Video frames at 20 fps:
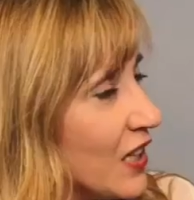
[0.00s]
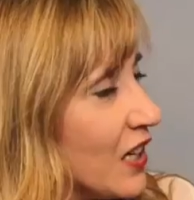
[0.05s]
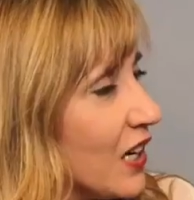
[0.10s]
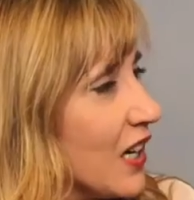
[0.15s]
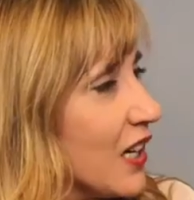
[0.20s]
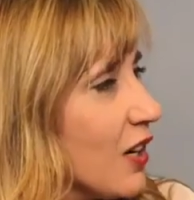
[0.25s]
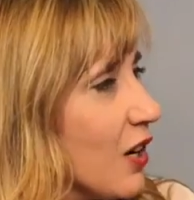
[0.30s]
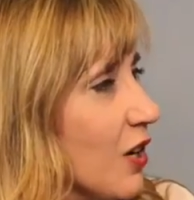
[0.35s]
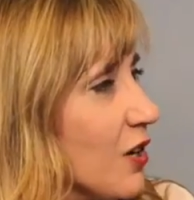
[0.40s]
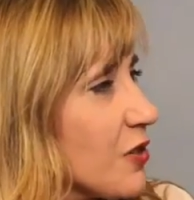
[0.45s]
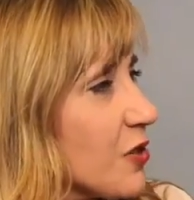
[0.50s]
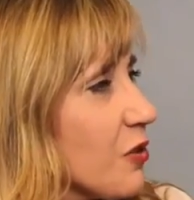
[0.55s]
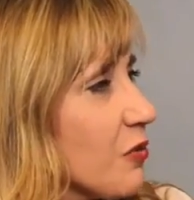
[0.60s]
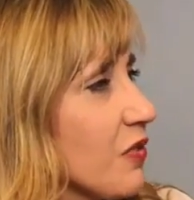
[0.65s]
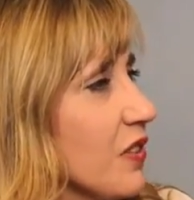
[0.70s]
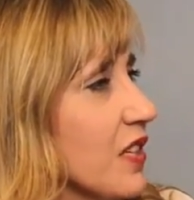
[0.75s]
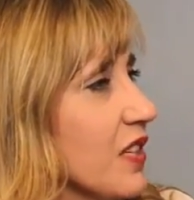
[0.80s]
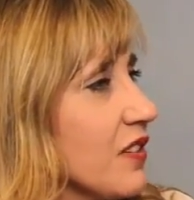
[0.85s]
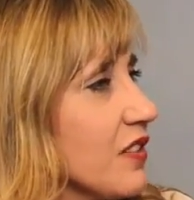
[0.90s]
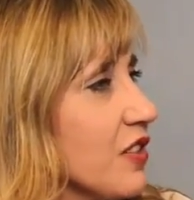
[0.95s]
I also
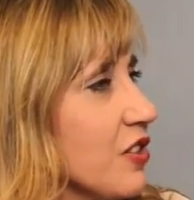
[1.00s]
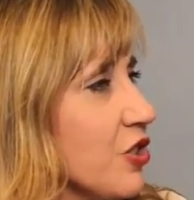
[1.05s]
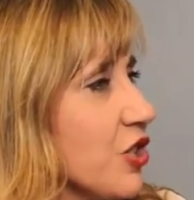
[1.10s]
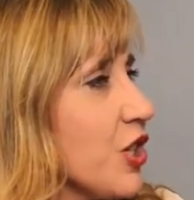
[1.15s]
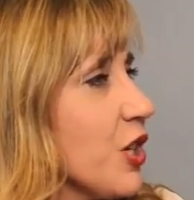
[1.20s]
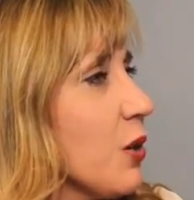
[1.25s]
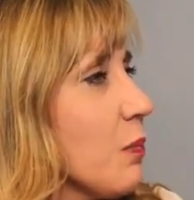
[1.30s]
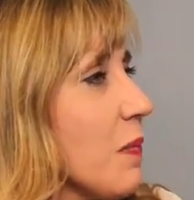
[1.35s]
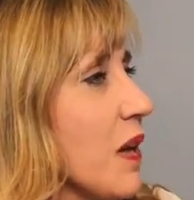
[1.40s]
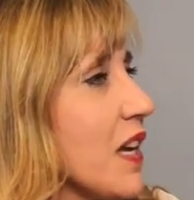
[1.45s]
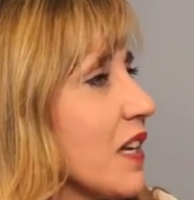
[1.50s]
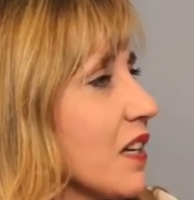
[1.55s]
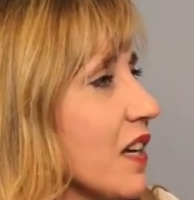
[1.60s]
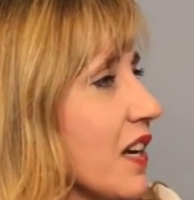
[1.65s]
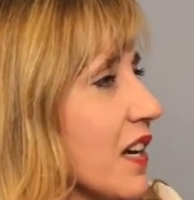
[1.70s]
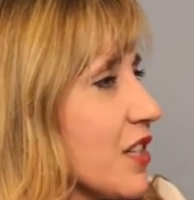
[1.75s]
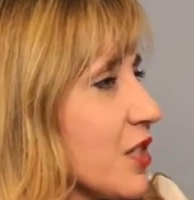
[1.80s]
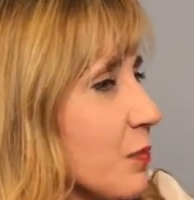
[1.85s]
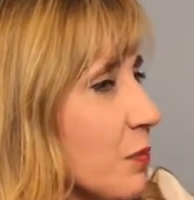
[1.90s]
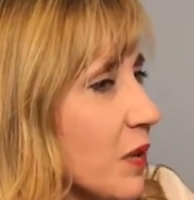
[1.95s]
think that GeoMega
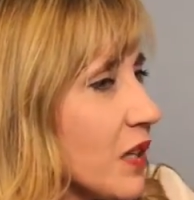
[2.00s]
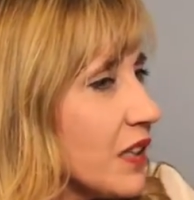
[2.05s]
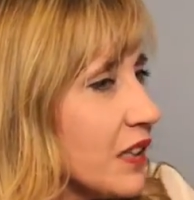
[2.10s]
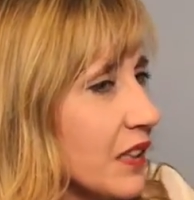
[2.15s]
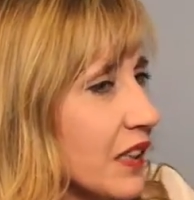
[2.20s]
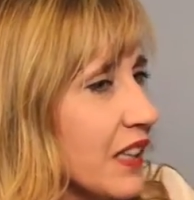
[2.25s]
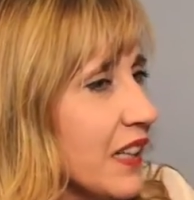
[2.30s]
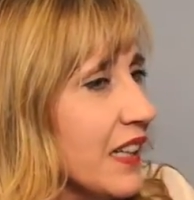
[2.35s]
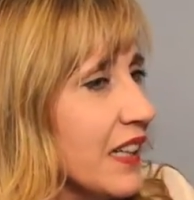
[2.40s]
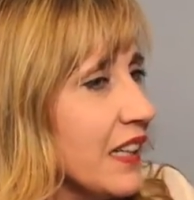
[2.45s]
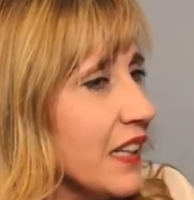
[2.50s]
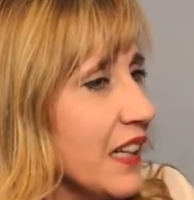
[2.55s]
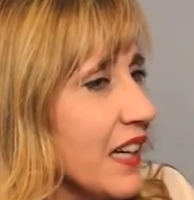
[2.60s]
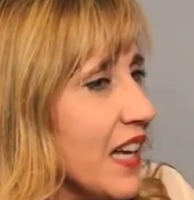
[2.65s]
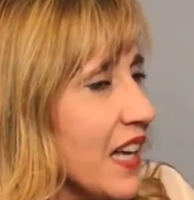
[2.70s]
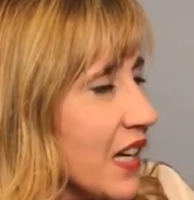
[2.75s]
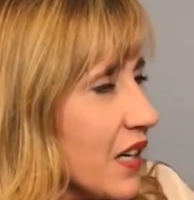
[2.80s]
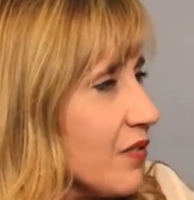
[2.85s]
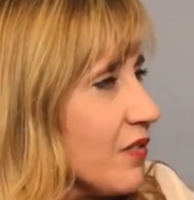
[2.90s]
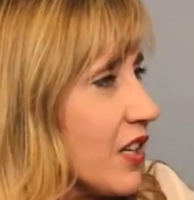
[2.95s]
has been
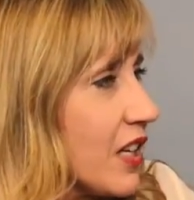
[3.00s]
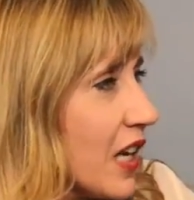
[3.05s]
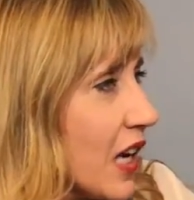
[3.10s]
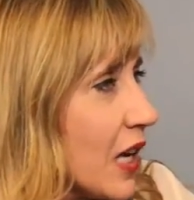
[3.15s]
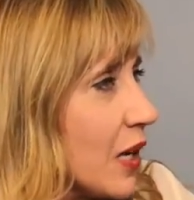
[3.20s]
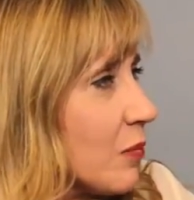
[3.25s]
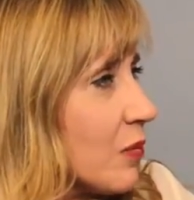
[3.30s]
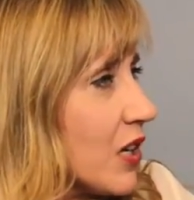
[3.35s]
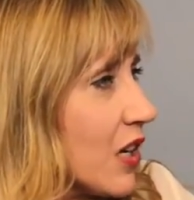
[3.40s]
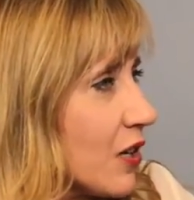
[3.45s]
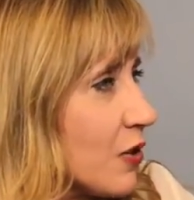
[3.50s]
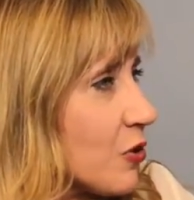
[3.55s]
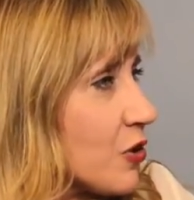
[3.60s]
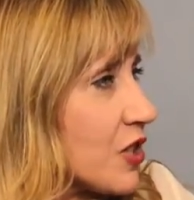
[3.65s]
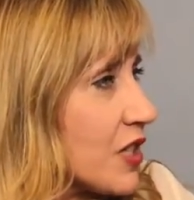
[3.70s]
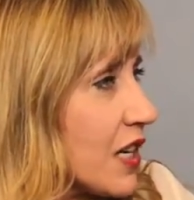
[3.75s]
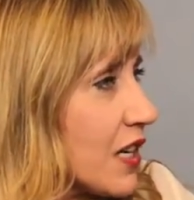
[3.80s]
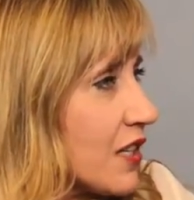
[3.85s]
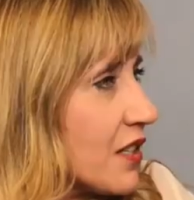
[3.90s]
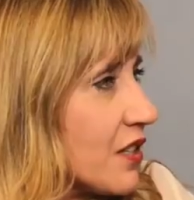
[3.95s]
ahead of the game in
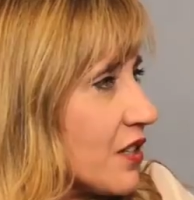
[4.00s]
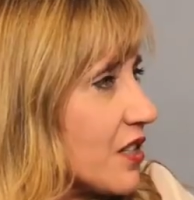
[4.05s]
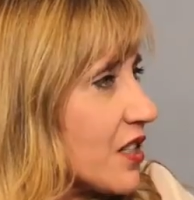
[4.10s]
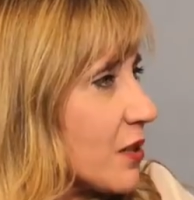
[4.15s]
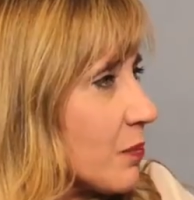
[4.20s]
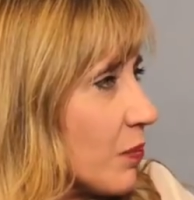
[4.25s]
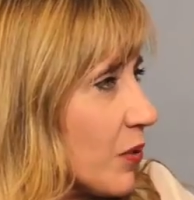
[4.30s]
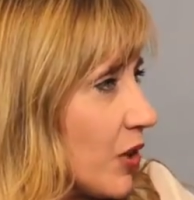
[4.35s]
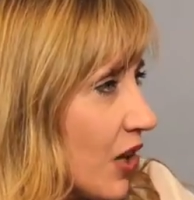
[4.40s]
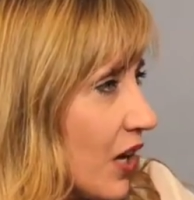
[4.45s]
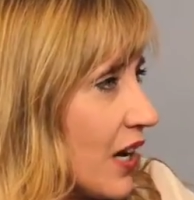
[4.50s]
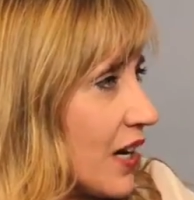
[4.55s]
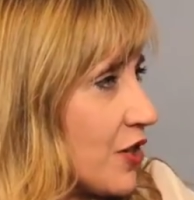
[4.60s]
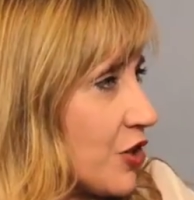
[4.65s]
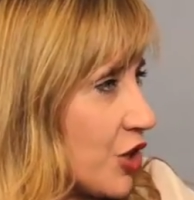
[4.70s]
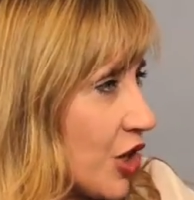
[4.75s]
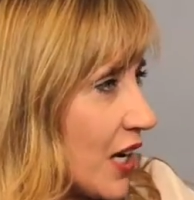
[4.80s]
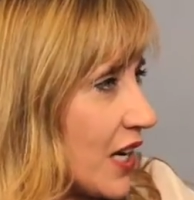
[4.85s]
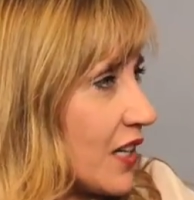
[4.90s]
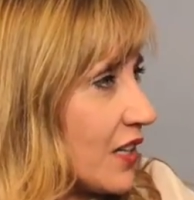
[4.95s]
understanding the supply
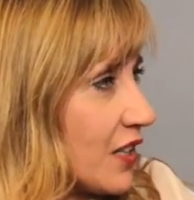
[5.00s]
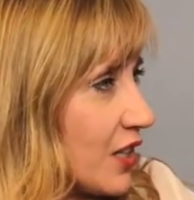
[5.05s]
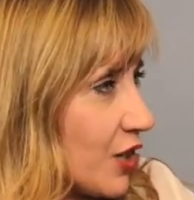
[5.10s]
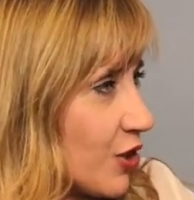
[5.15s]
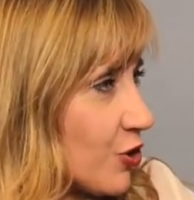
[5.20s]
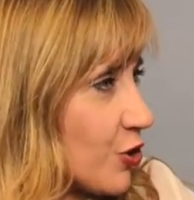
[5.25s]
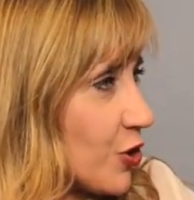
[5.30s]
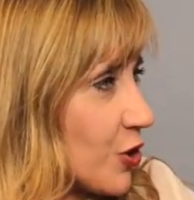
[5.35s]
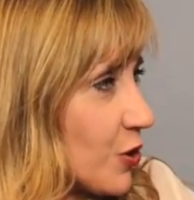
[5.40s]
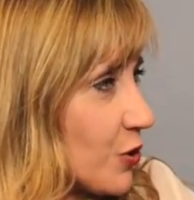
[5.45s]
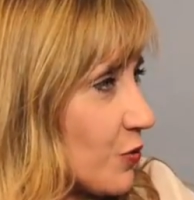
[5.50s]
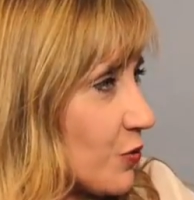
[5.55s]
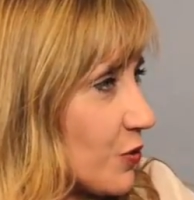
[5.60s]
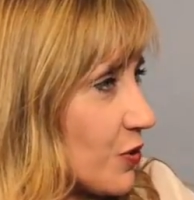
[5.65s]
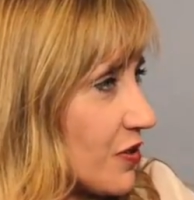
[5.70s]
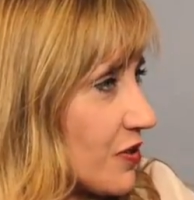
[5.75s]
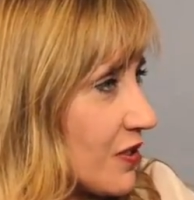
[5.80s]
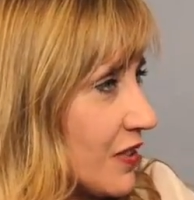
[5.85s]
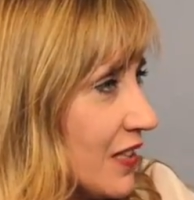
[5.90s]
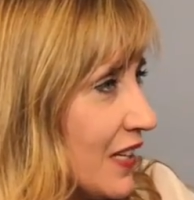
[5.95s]
chain
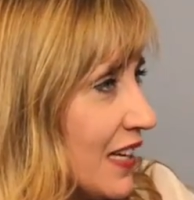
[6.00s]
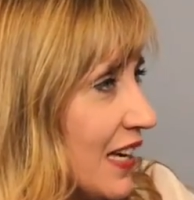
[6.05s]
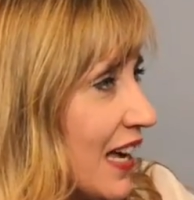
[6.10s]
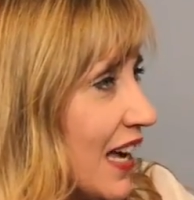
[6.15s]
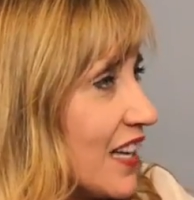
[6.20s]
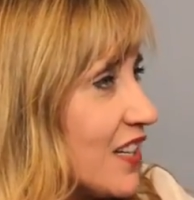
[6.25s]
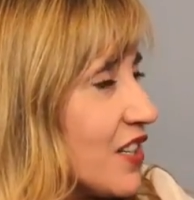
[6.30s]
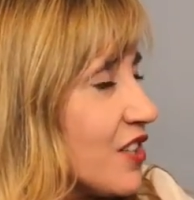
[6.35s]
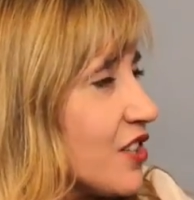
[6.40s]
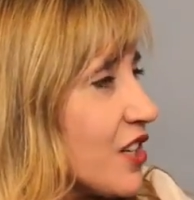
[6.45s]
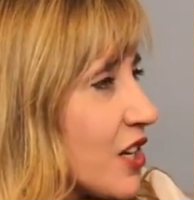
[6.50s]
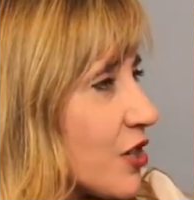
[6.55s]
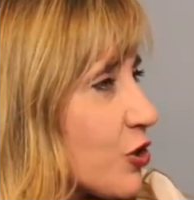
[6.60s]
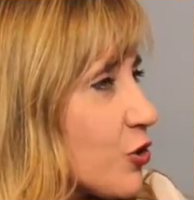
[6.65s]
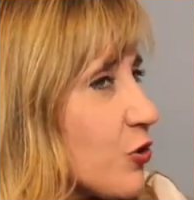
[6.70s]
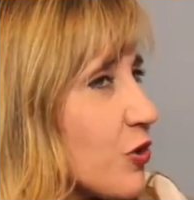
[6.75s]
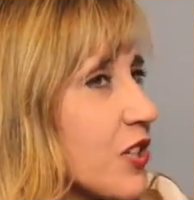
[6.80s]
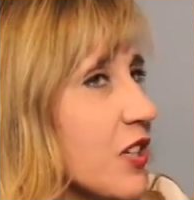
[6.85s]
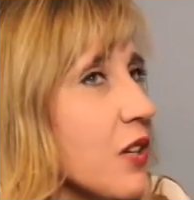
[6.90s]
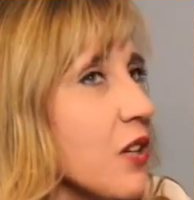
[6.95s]
issues and
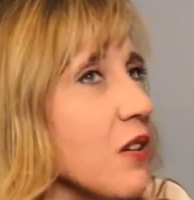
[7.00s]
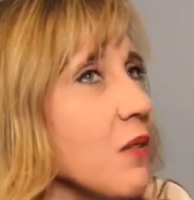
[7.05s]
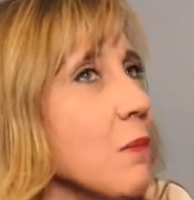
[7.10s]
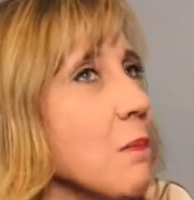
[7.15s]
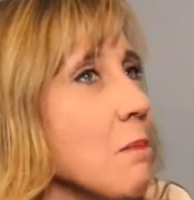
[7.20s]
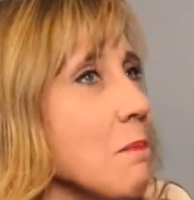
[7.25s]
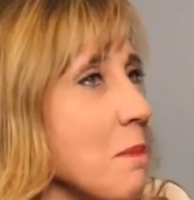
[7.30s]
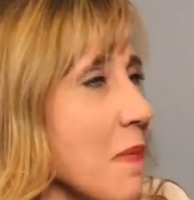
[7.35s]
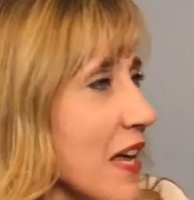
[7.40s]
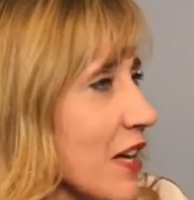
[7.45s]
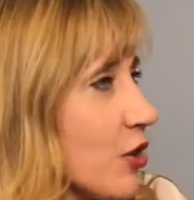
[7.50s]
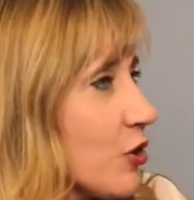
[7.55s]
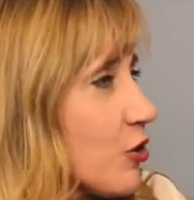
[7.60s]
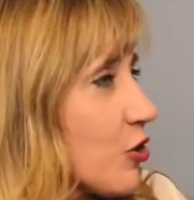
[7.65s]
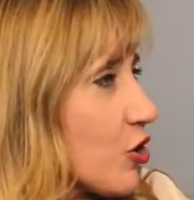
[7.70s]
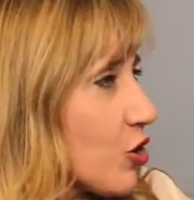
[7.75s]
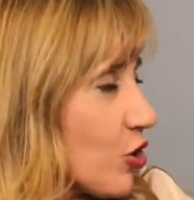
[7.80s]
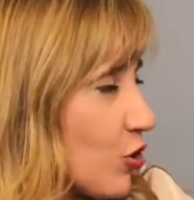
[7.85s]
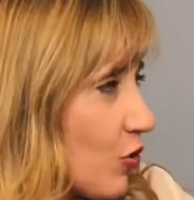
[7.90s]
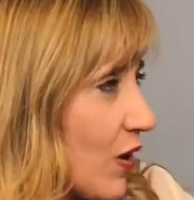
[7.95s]
industrial metal
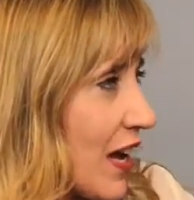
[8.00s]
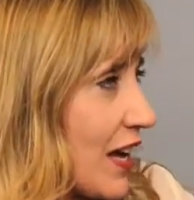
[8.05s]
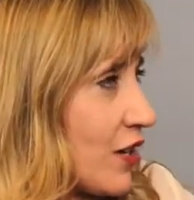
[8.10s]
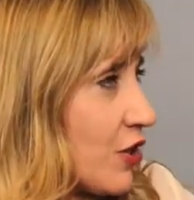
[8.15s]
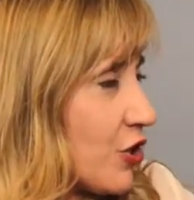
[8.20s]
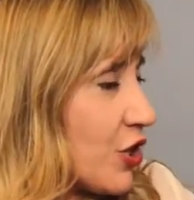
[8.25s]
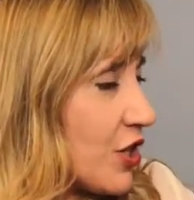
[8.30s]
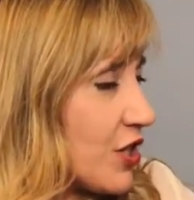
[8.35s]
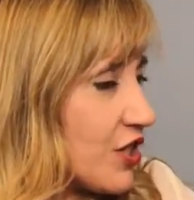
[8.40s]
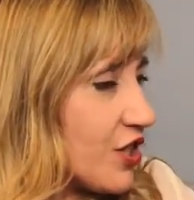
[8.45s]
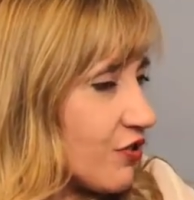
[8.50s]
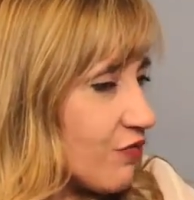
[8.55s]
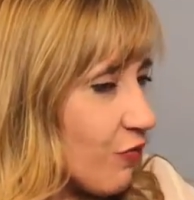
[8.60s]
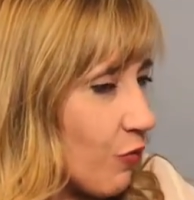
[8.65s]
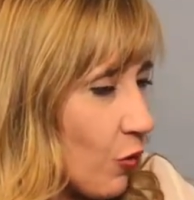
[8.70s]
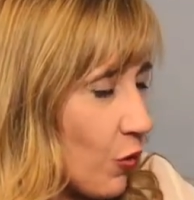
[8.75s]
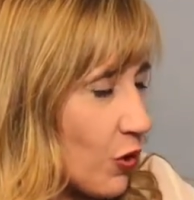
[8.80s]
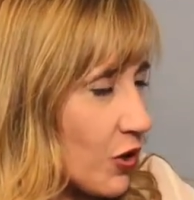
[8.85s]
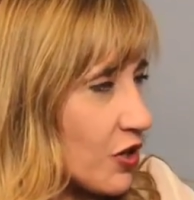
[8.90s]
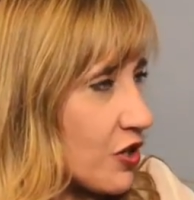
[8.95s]
strategies for